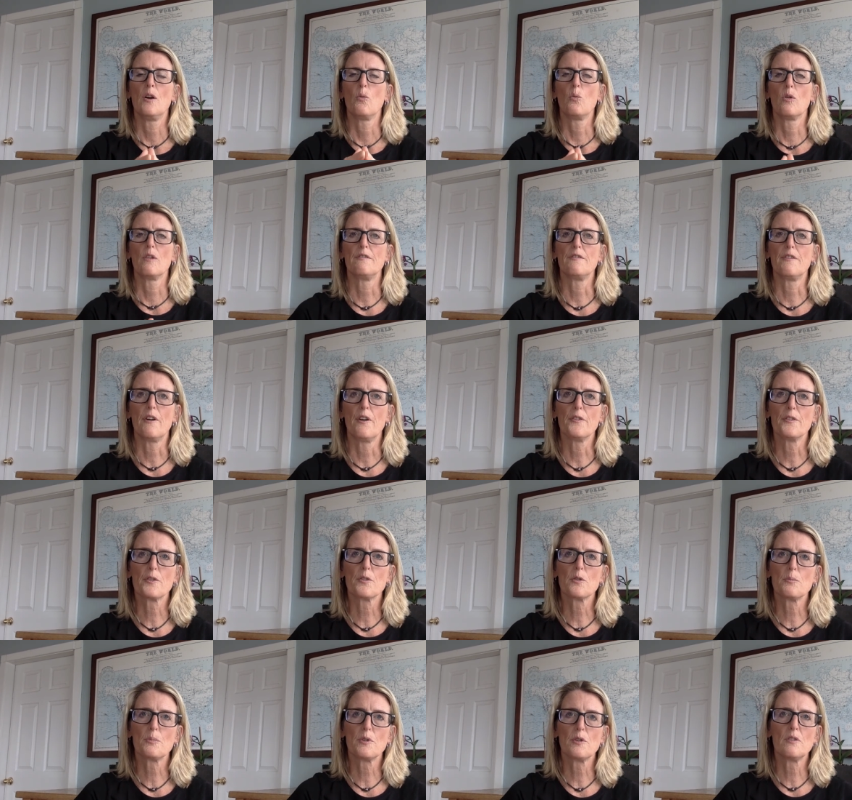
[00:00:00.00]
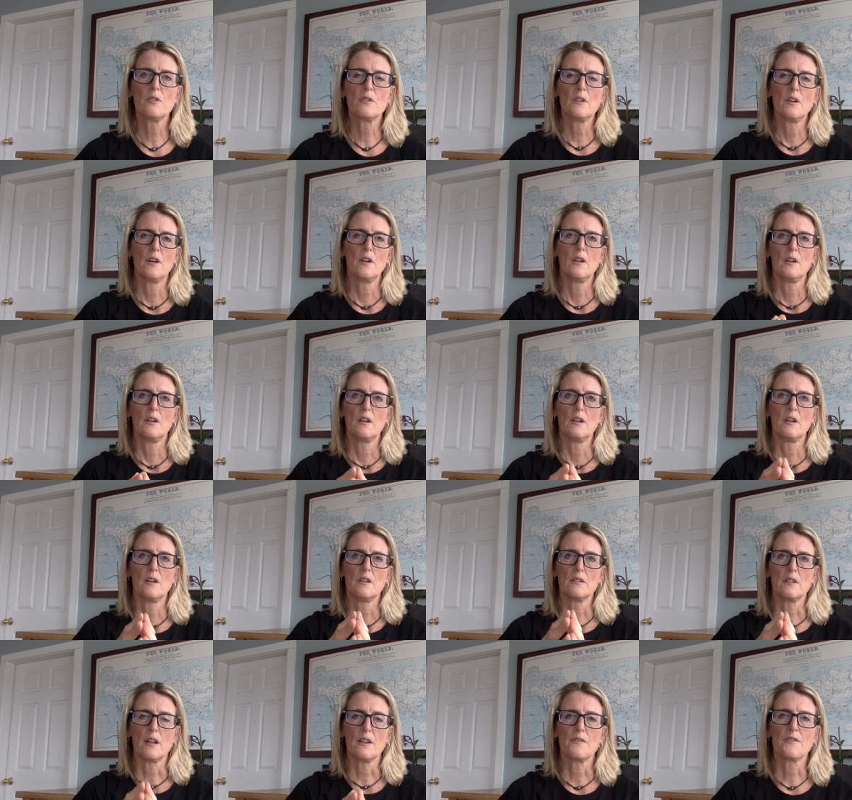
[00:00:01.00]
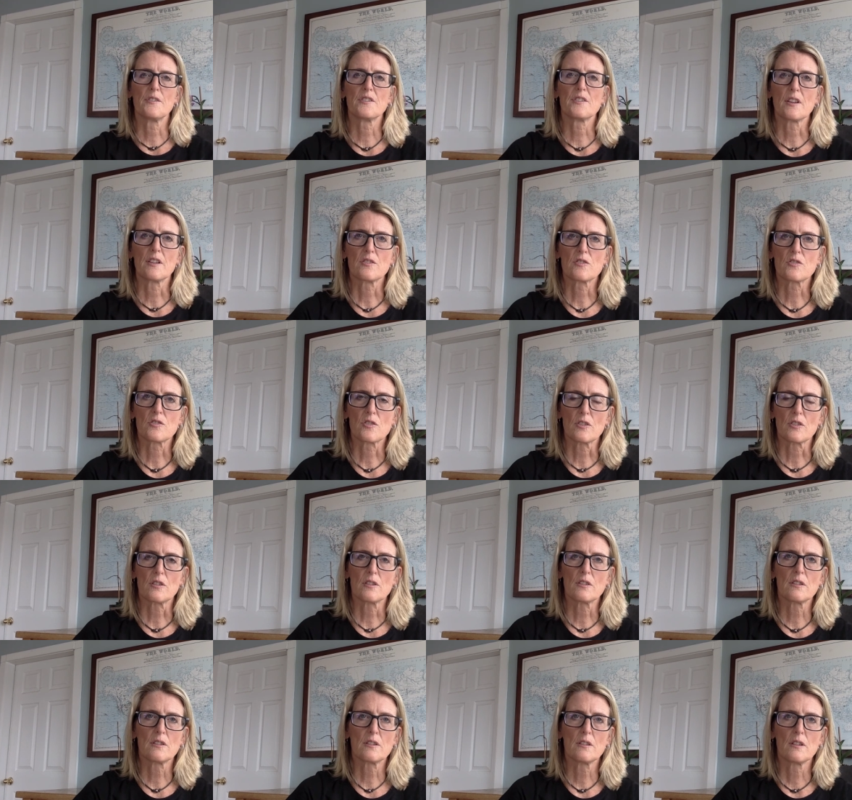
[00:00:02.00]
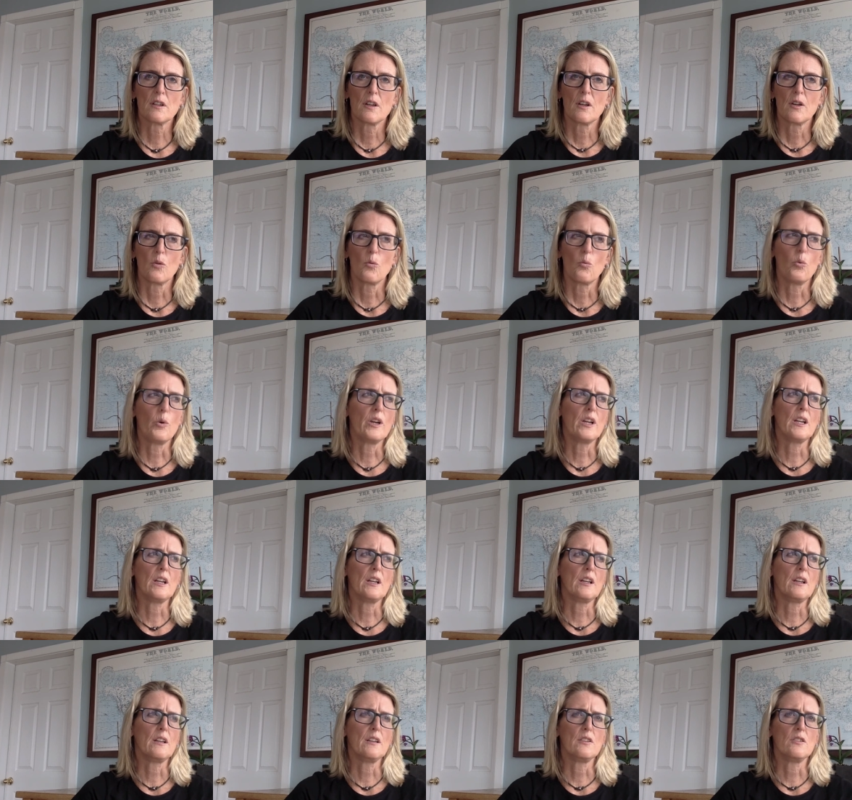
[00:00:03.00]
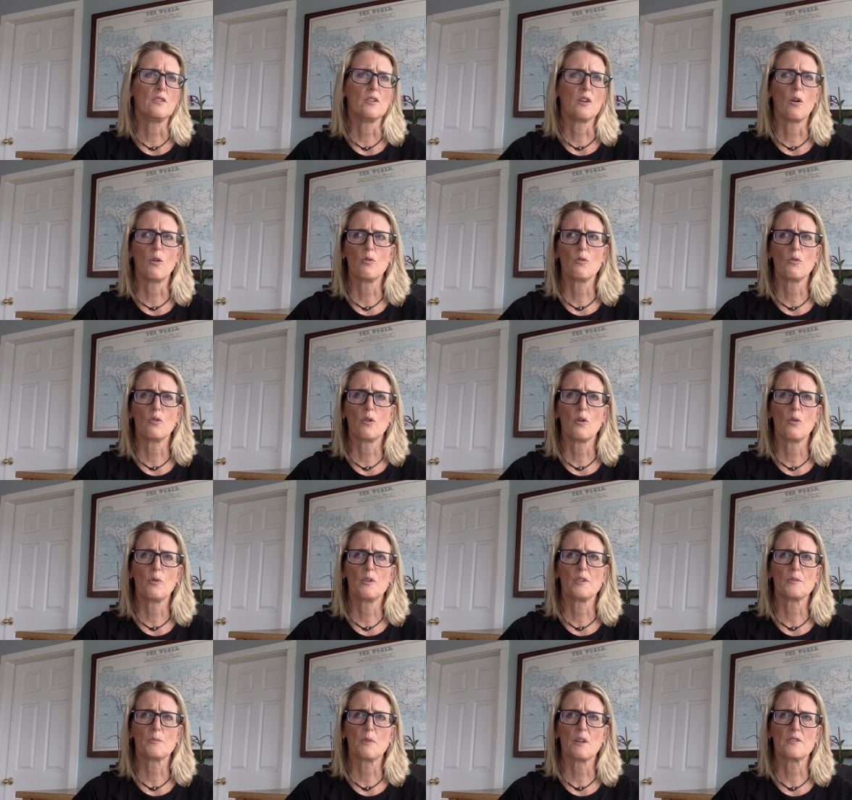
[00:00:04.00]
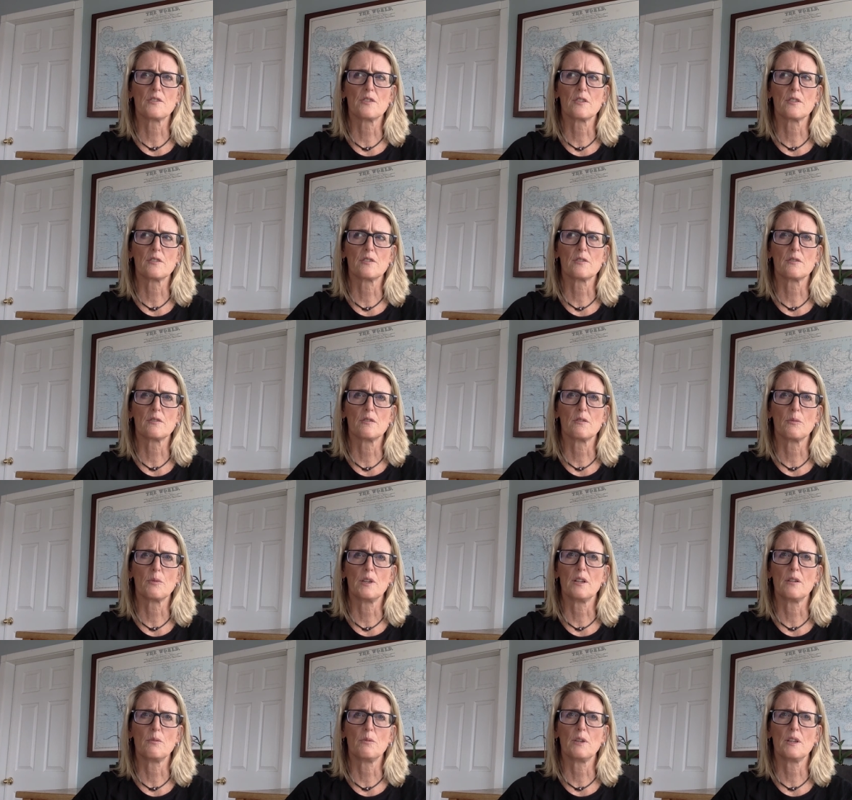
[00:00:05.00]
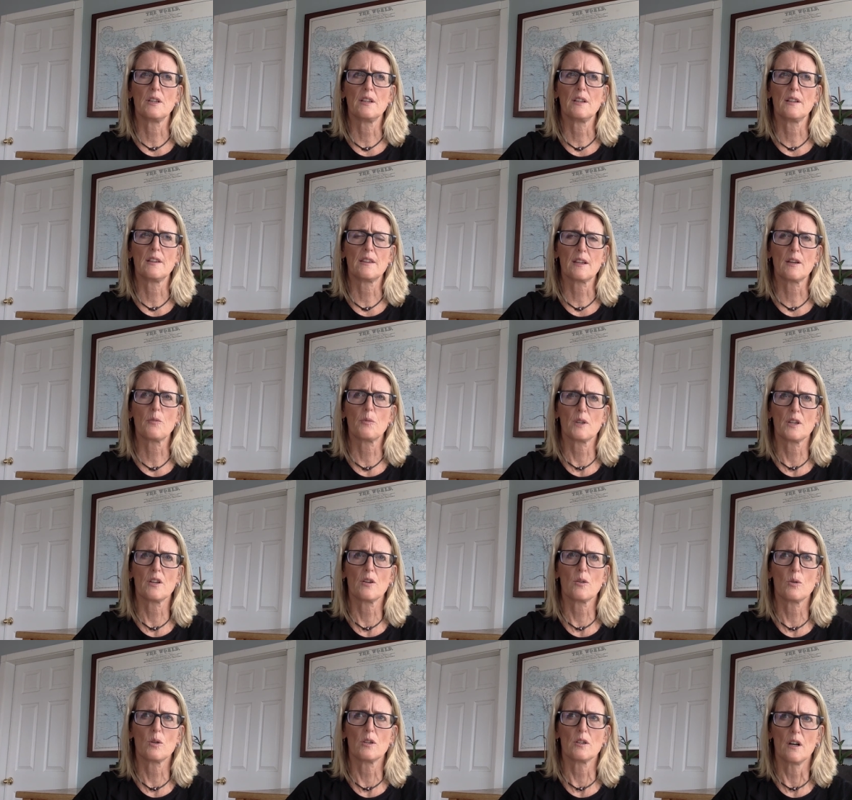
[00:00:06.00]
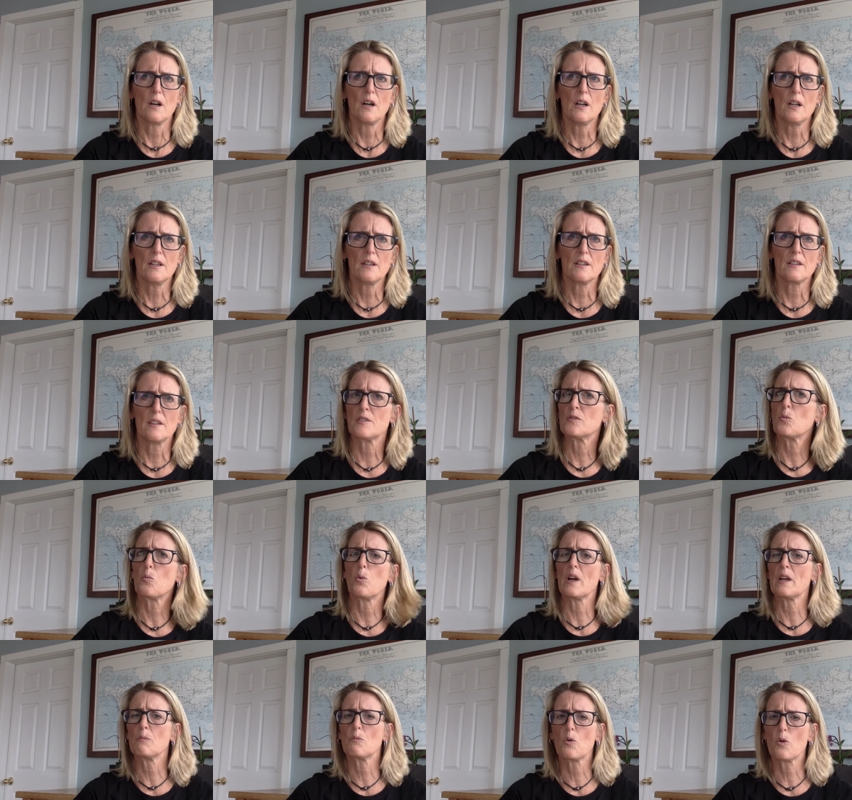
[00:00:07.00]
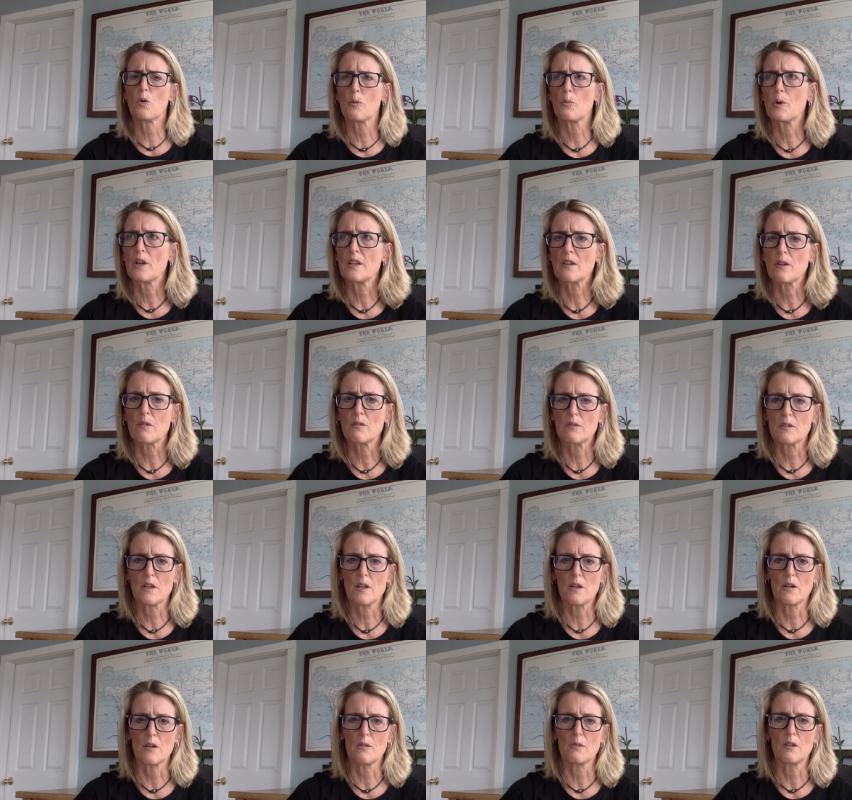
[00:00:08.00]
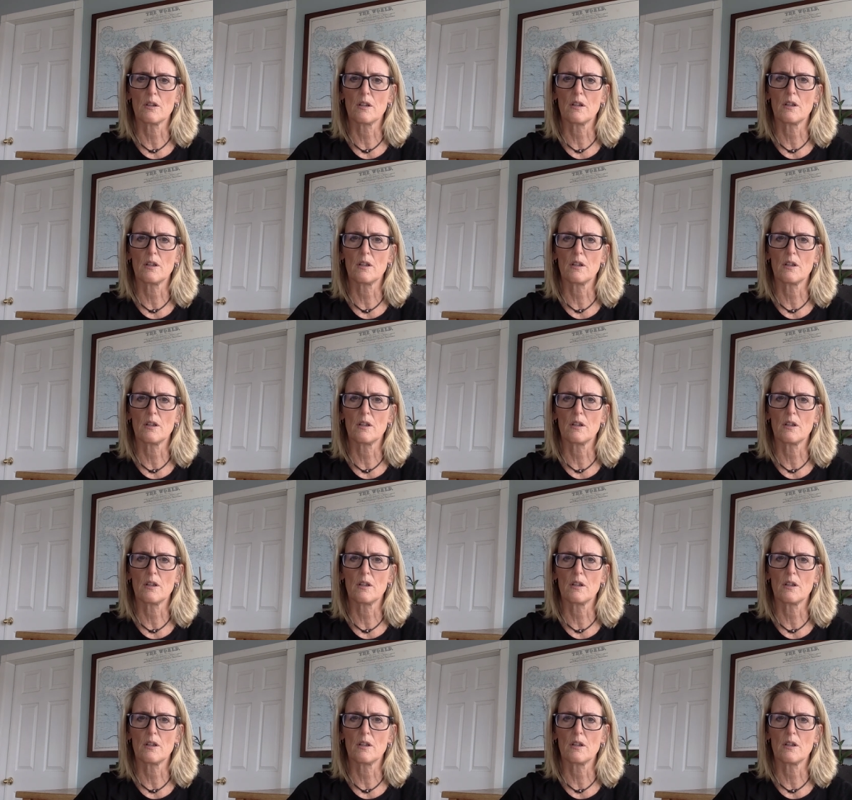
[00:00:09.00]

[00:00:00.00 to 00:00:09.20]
We're vulnerable, life is uncertain, we don't know as much as we, we think we know a lot. There's way more we don't know.